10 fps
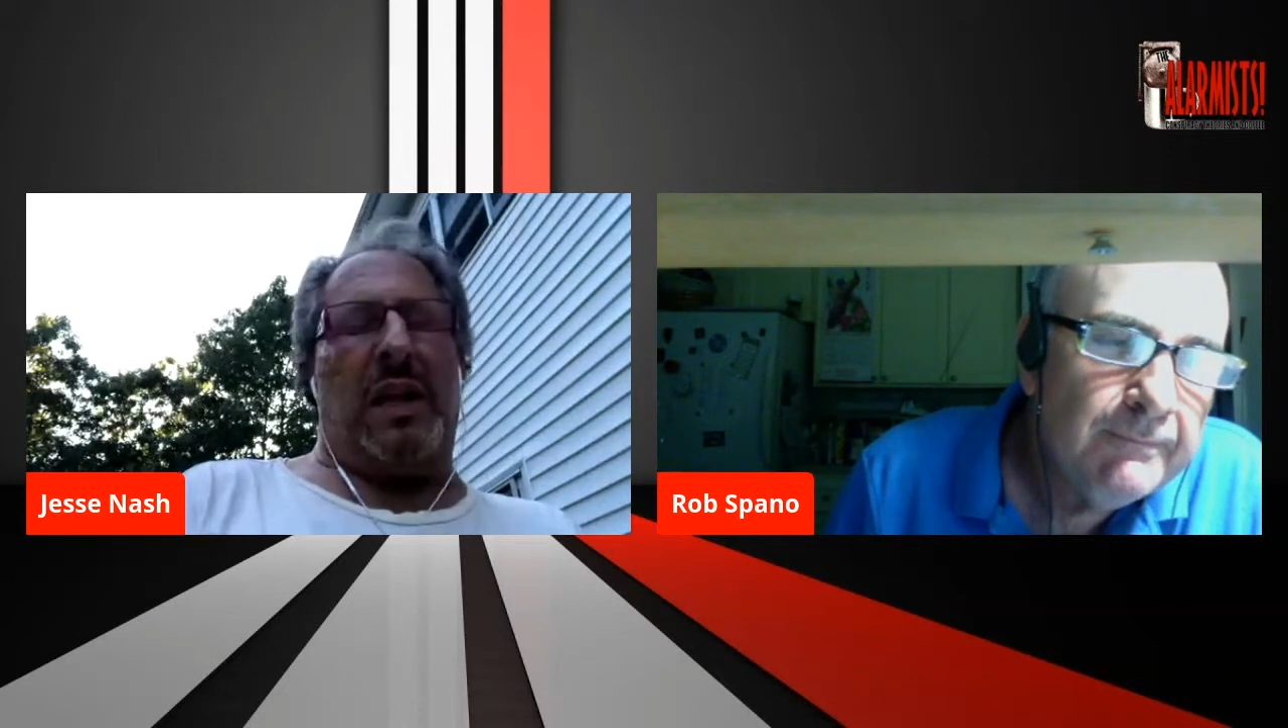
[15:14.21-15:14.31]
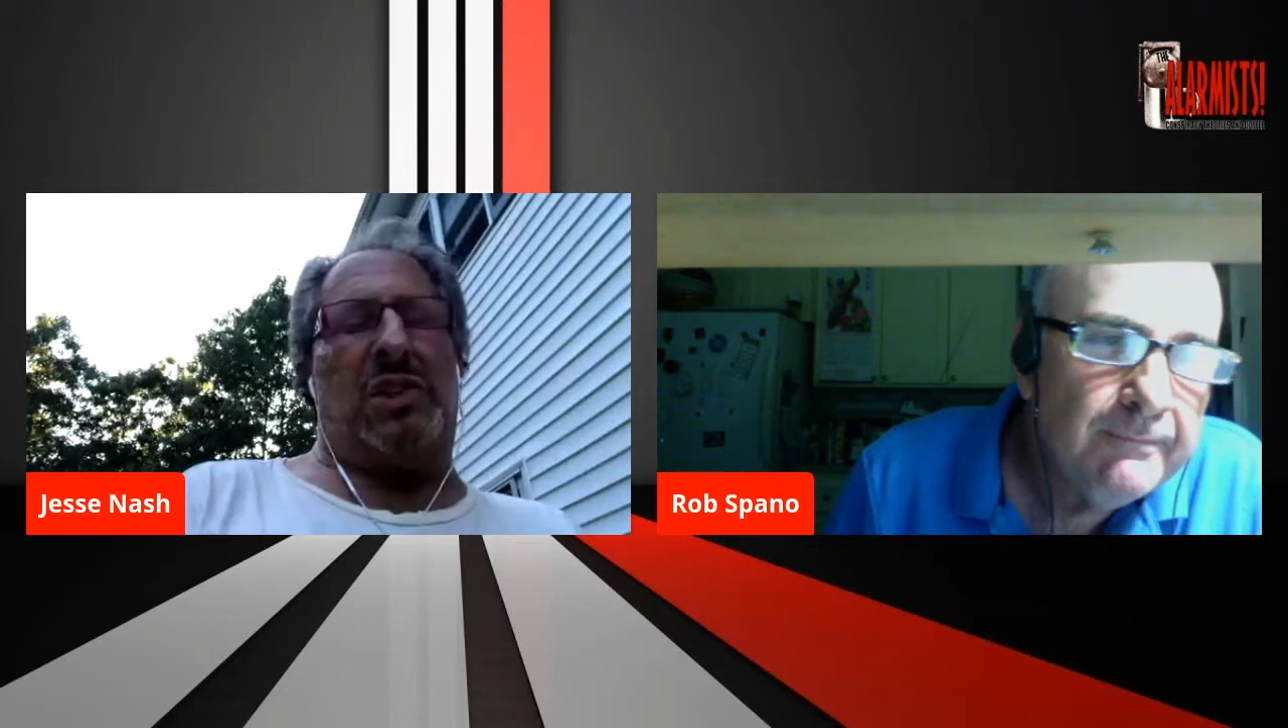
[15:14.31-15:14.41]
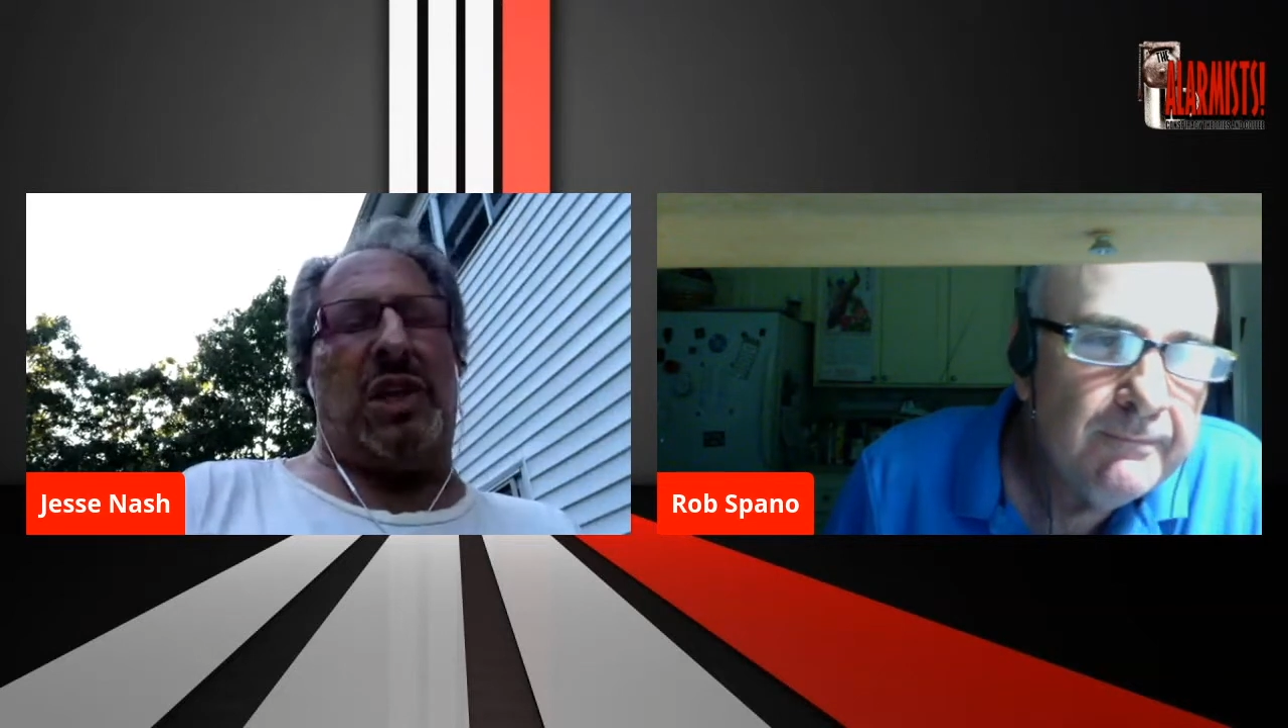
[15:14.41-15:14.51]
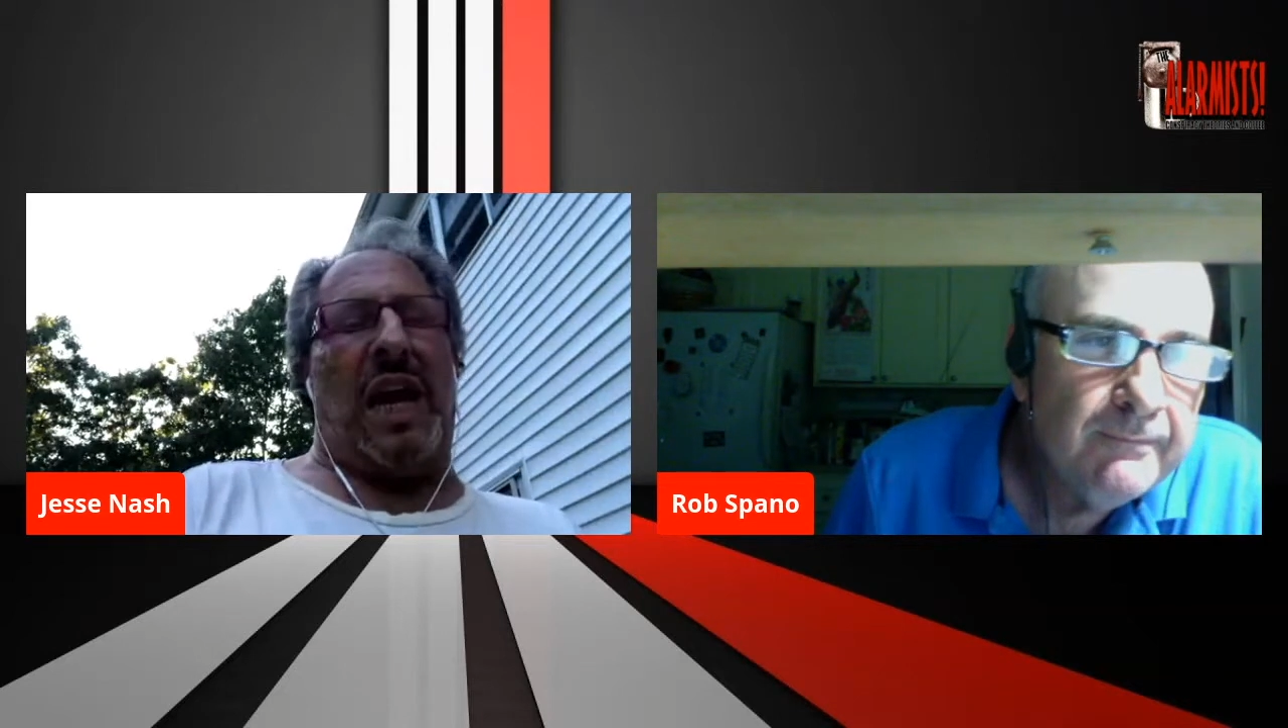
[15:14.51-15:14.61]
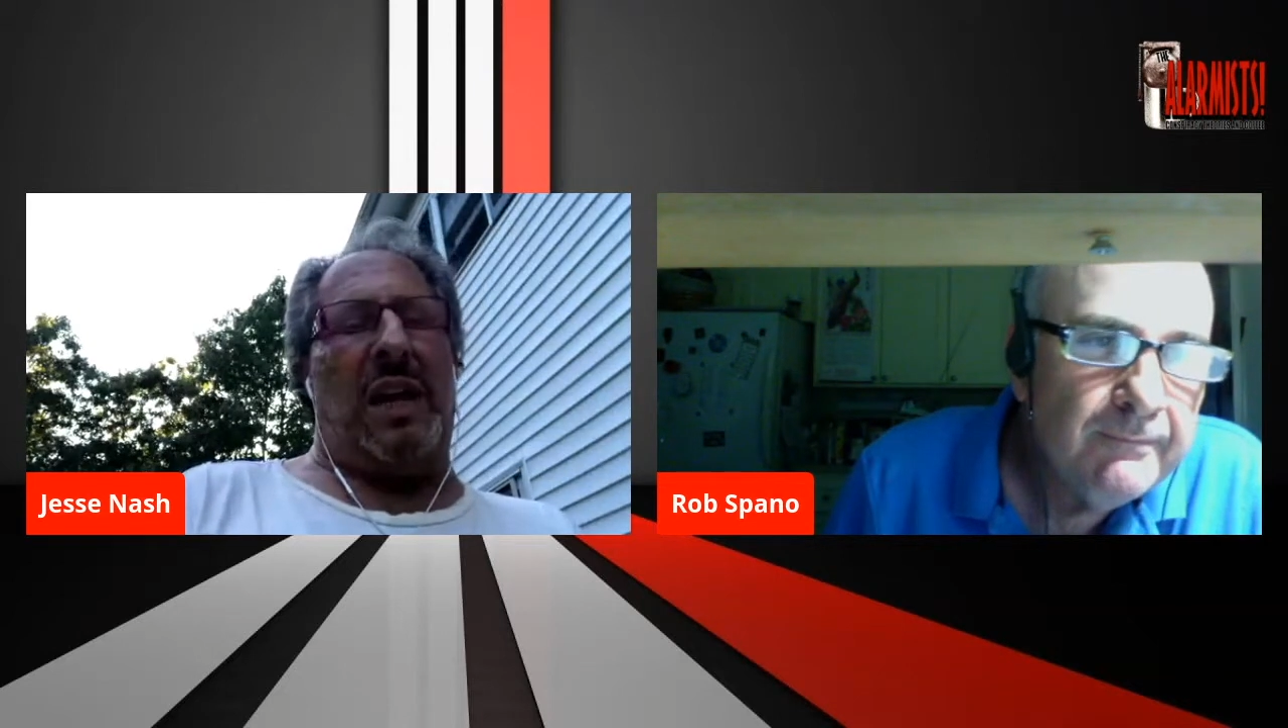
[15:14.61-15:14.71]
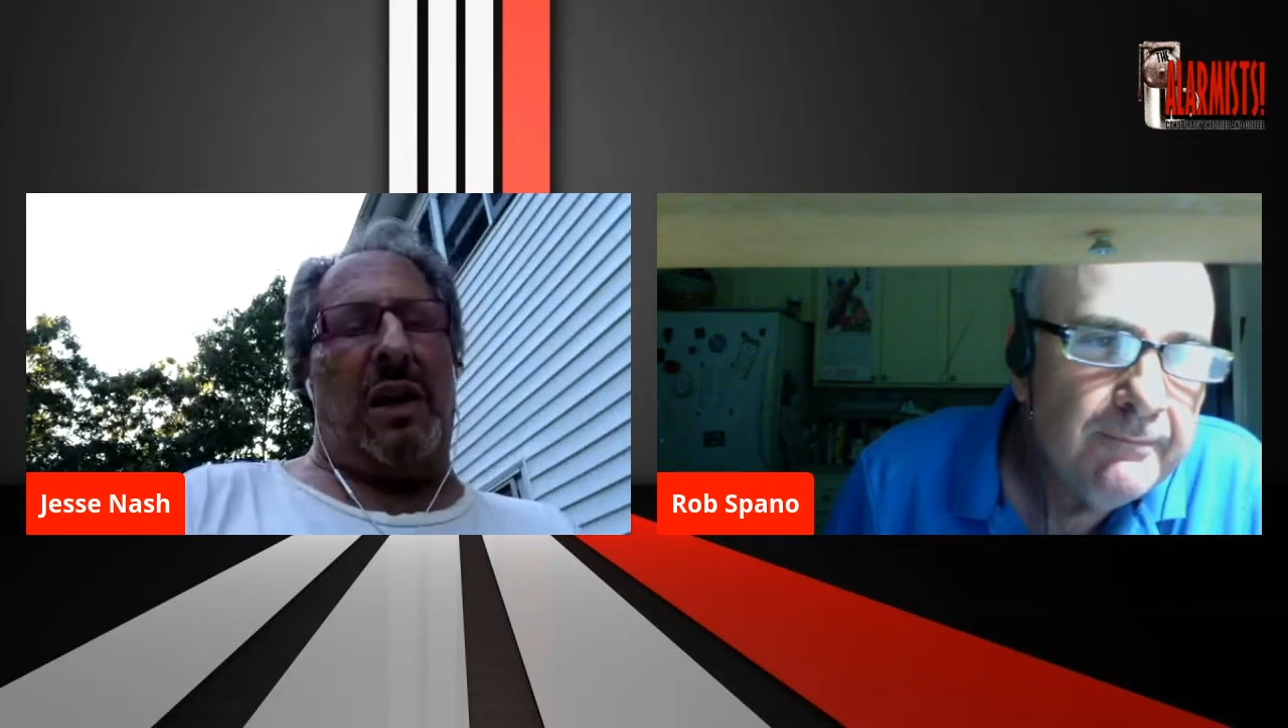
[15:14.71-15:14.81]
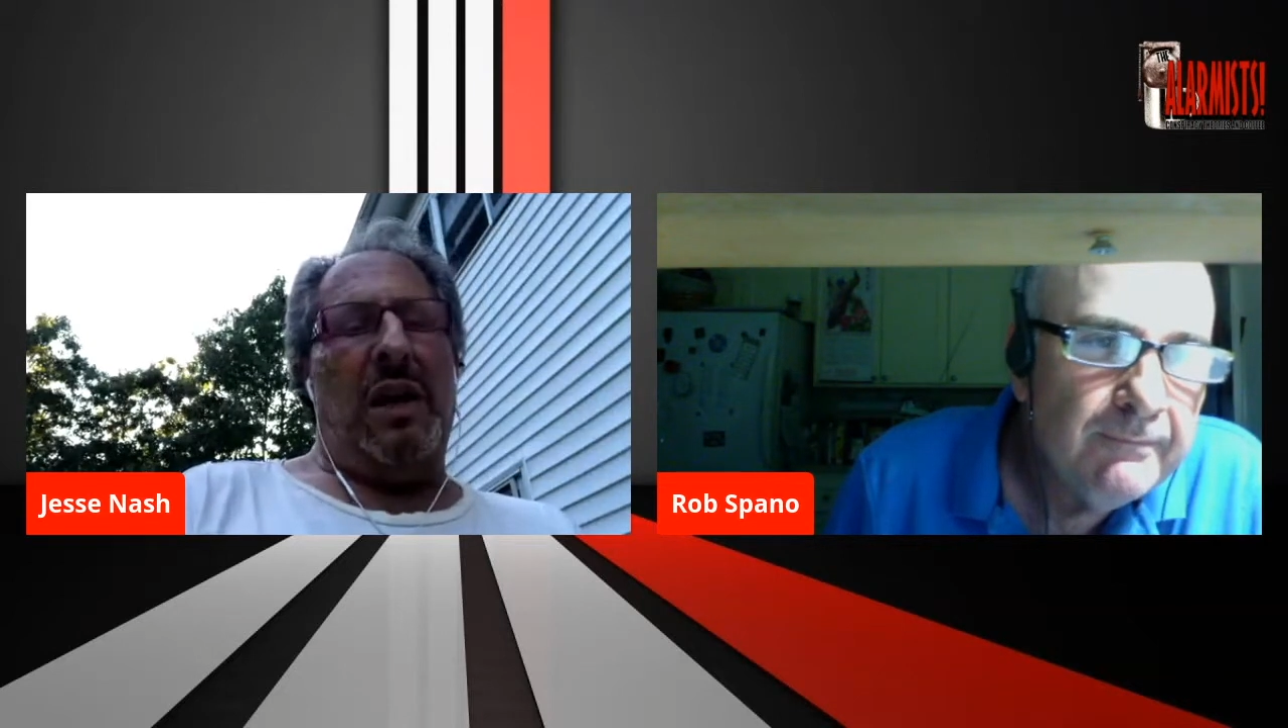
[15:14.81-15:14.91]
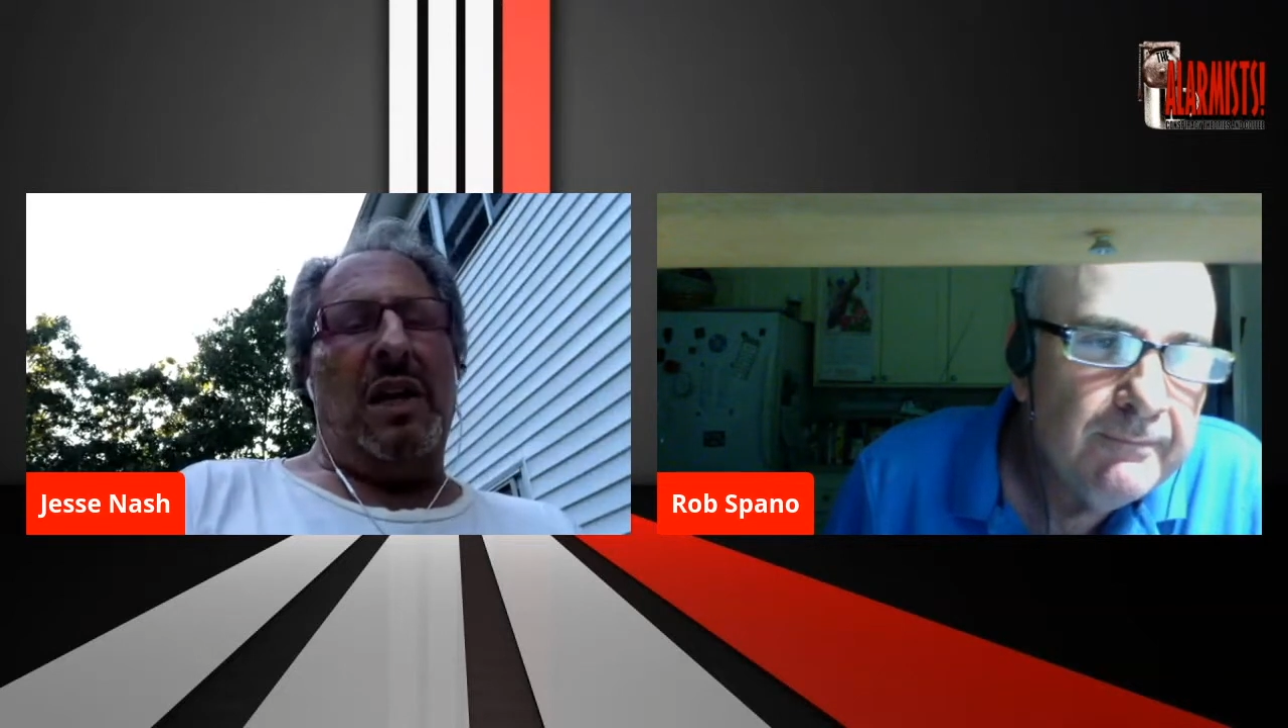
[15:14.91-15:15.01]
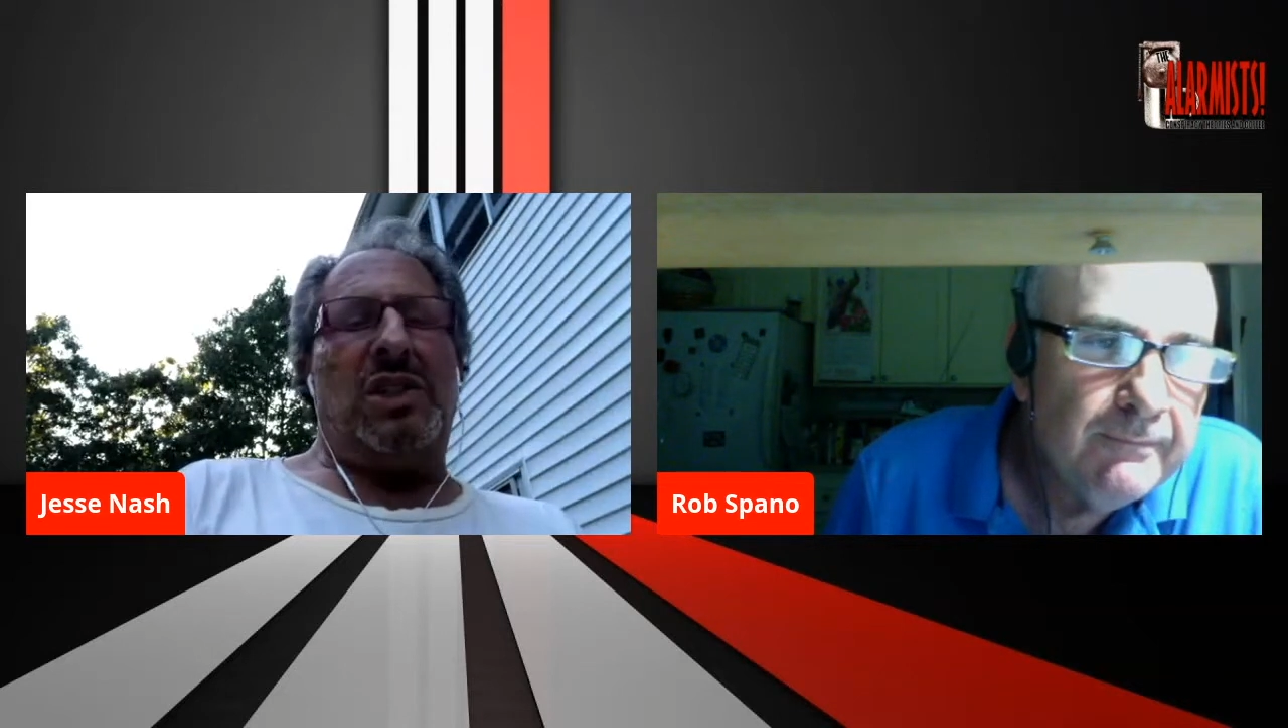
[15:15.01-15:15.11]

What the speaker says: you say to